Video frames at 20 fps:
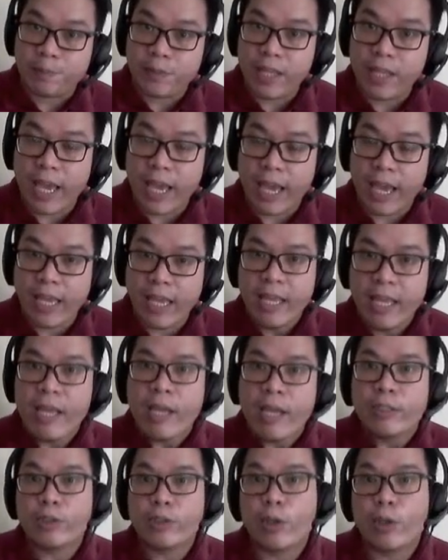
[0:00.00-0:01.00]
Okay,
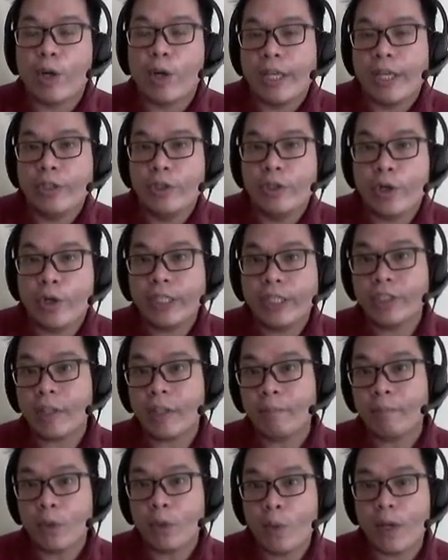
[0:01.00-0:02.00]
so in your
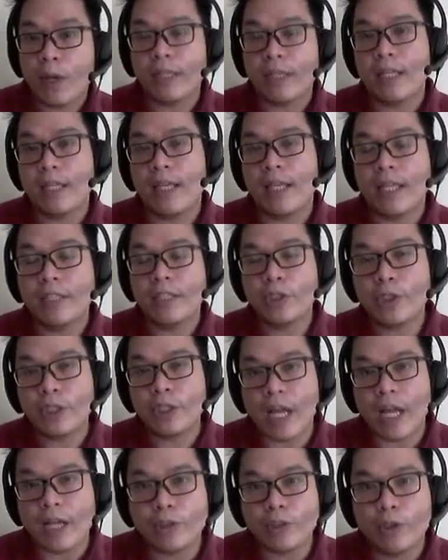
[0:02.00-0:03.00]
chapter 1
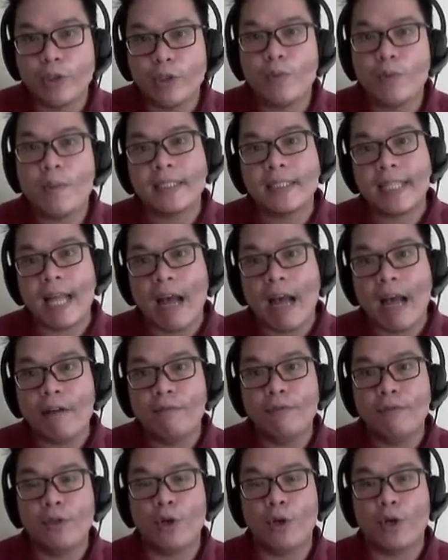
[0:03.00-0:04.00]
introduction, you must
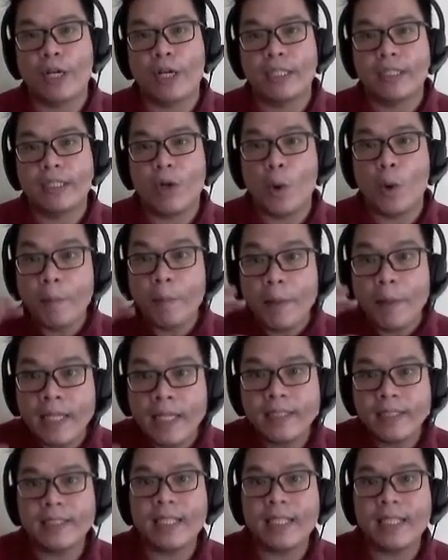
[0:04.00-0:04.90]
have your opening